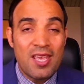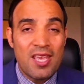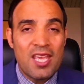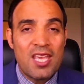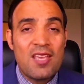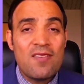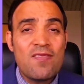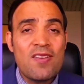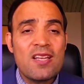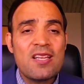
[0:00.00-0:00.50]

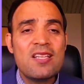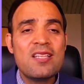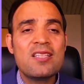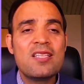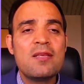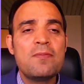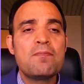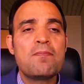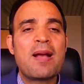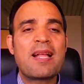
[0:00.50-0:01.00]
Even in
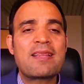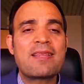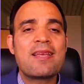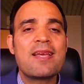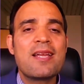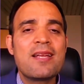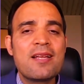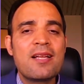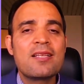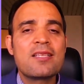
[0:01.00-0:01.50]
the
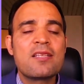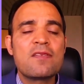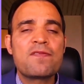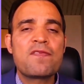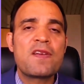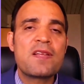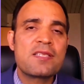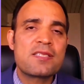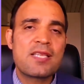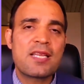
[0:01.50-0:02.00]
maternal
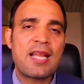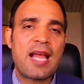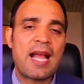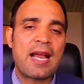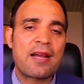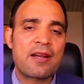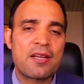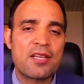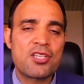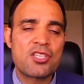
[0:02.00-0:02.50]
defense and
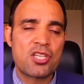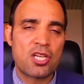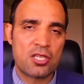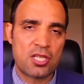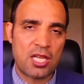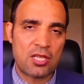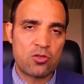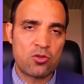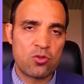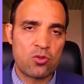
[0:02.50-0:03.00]
aggression,
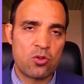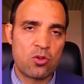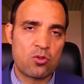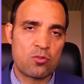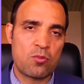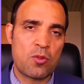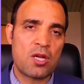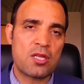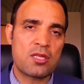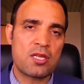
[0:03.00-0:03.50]
that
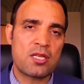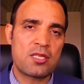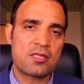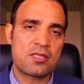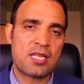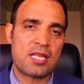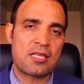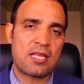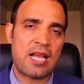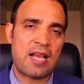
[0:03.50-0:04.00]
mothers
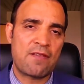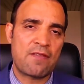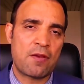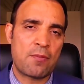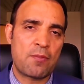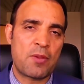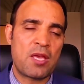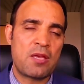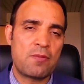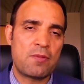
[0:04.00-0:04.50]
that have a
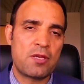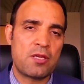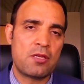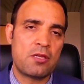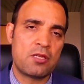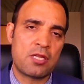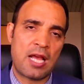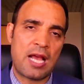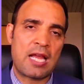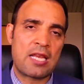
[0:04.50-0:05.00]
baby
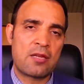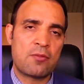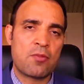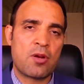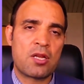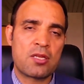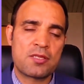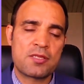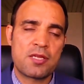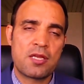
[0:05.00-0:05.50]
in the
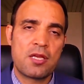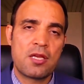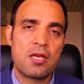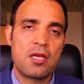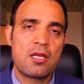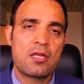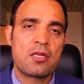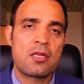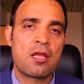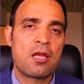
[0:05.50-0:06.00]
animals,
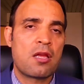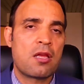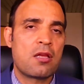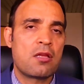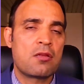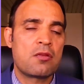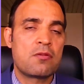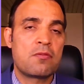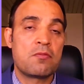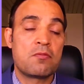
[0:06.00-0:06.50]

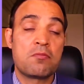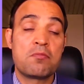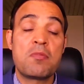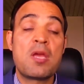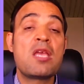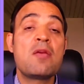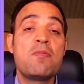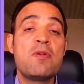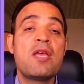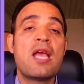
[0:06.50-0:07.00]
they
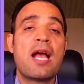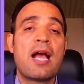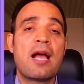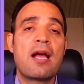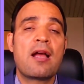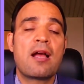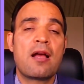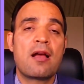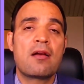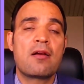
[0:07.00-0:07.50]
may be
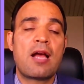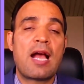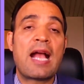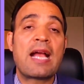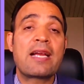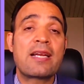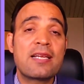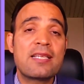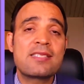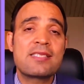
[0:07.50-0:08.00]

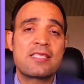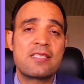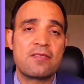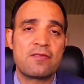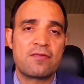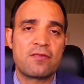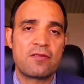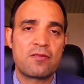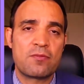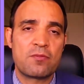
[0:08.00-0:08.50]
aggressive
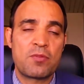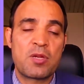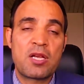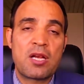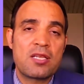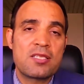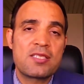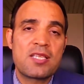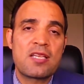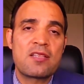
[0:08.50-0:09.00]

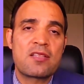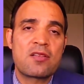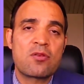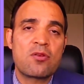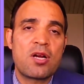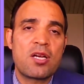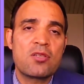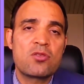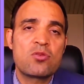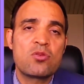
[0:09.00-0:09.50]
because they
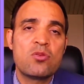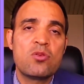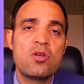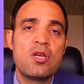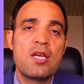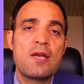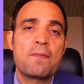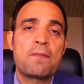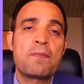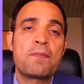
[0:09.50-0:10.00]
try to
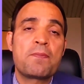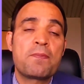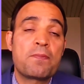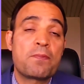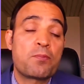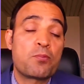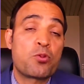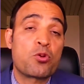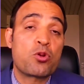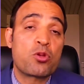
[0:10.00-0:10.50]

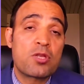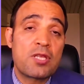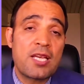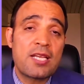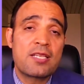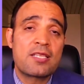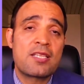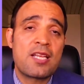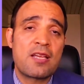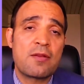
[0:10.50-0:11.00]

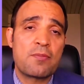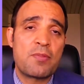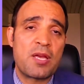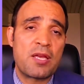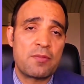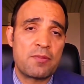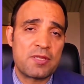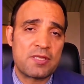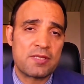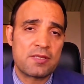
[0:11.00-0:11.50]
protect their
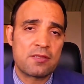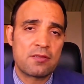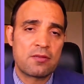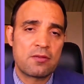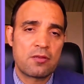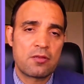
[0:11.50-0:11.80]
babies.